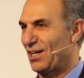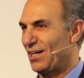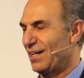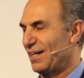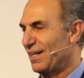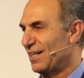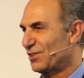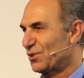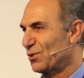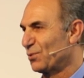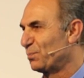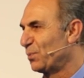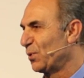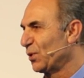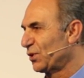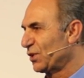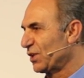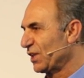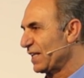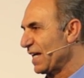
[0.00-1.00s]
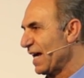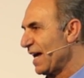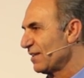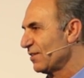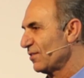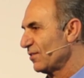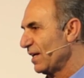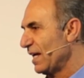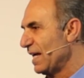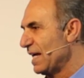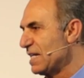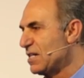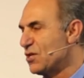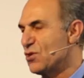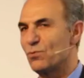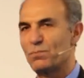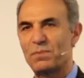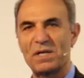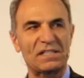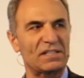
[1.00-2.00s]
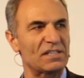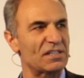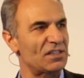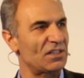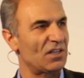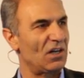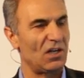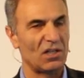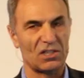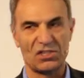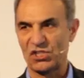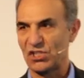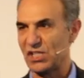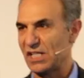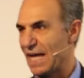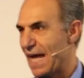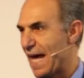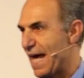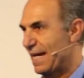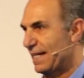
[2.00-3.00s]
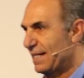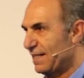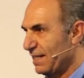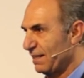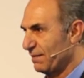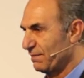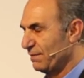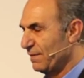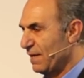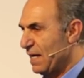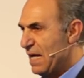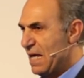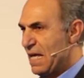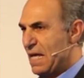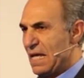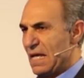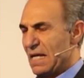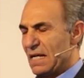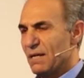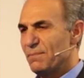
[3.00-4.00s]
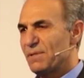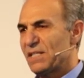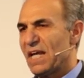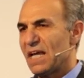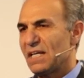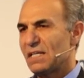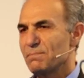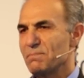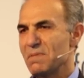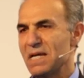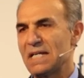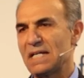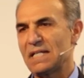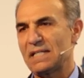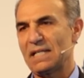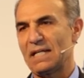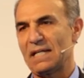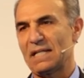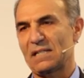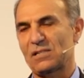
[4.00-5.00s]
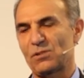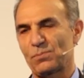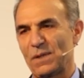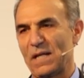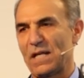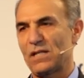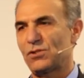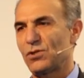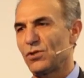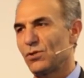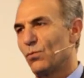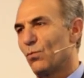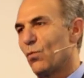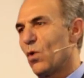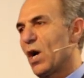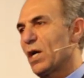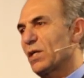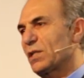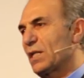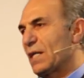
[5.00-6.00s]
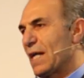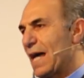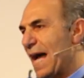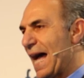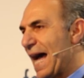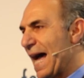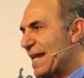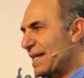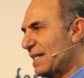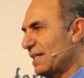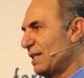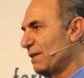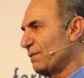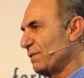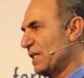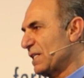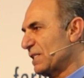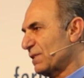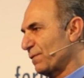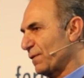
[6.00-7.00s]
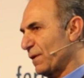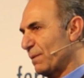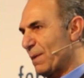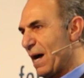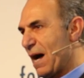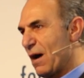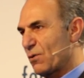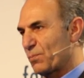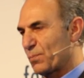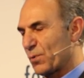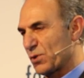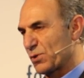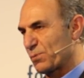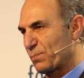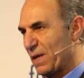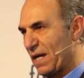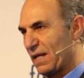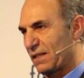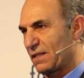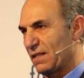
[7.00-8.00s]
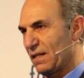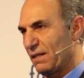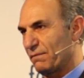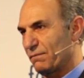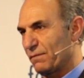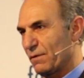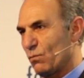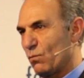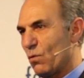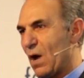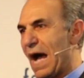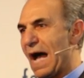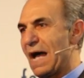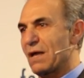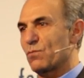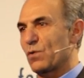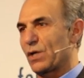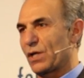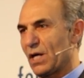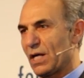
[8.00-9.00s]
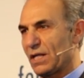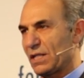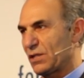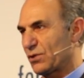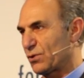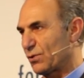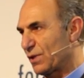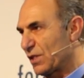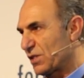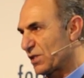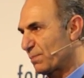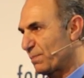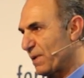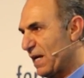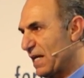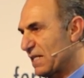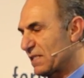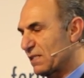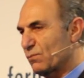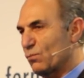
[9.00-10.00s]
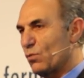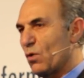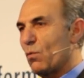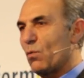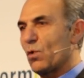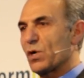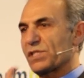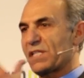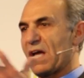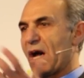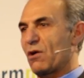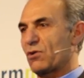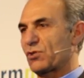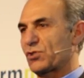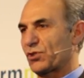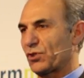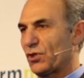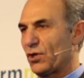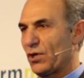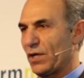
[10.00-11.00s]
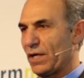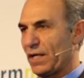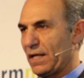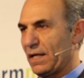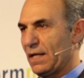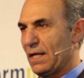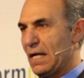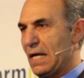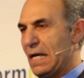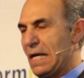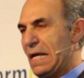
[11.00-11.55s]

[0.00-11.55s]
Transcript: uh, to put together a new business called GE Additive. Let me take a minute and explain to you what additive is from our perspective, why we got into this space, what was our journey.